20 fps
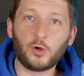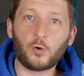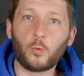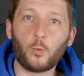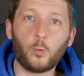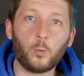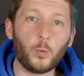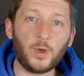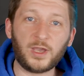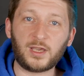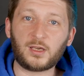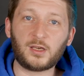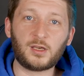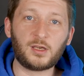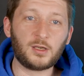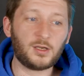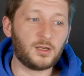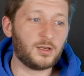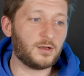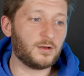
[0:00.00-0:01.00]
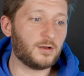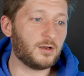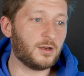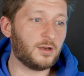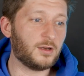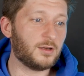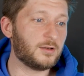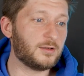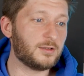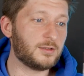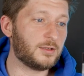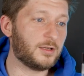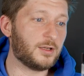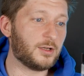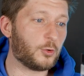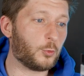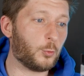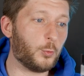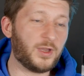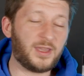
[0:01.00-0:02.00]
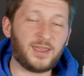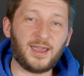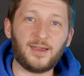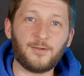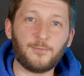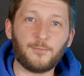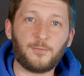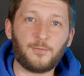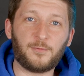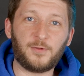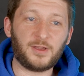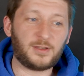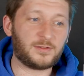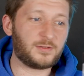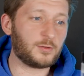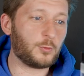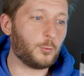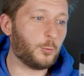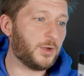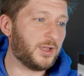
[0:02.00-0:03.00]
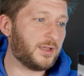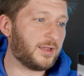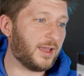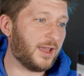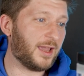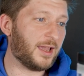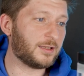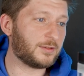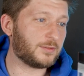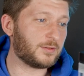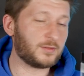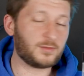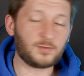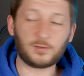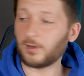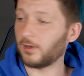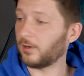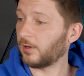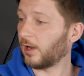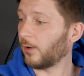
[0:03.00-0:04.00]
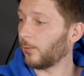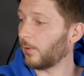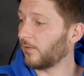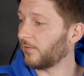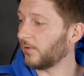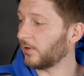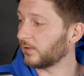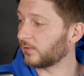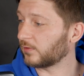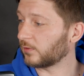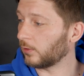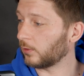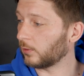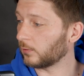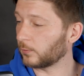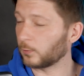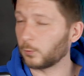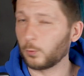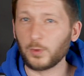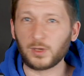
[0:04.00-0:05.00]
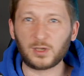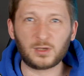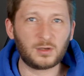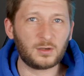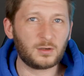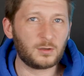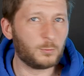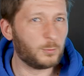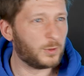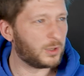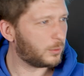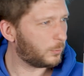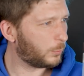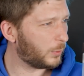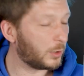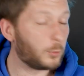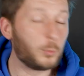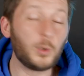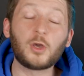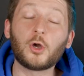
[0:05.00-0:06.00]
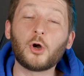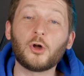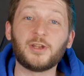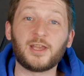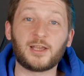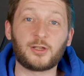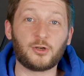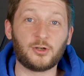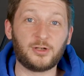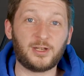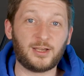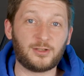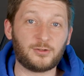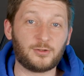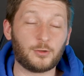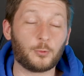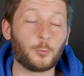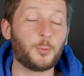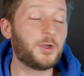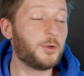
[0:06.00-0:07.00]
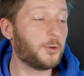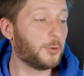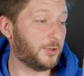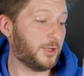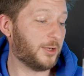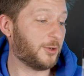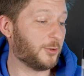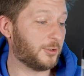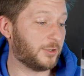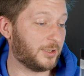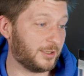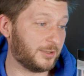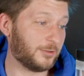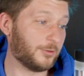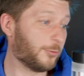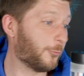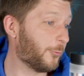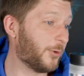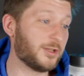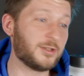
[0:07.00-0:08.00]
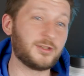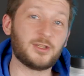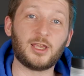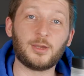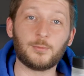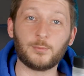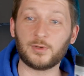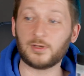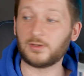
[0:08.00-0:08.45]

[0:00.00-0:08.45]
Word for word: quick uh, quick fix, quick ads, uh, however it's called, quick, quick, quick, quick connect connector, quick connect connector, great name,